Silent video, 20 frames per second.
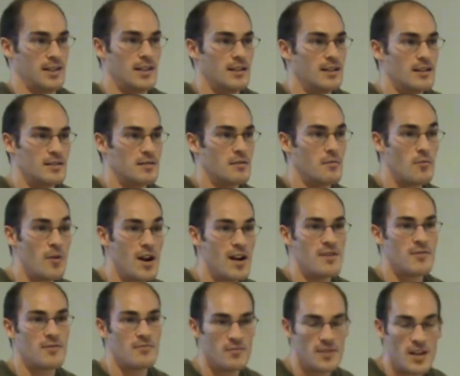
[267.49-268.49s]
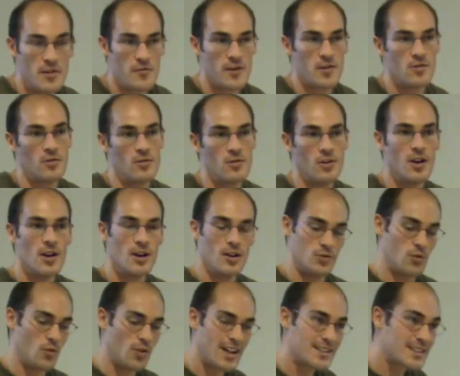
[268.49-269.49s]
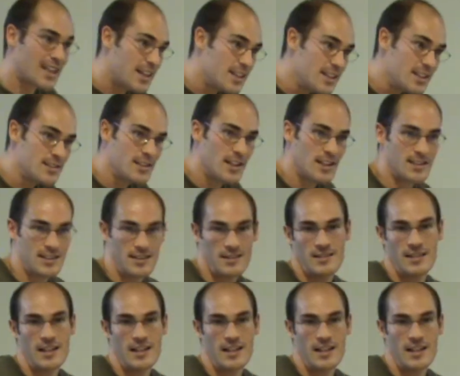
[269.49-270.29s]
and it's very difficult to get an index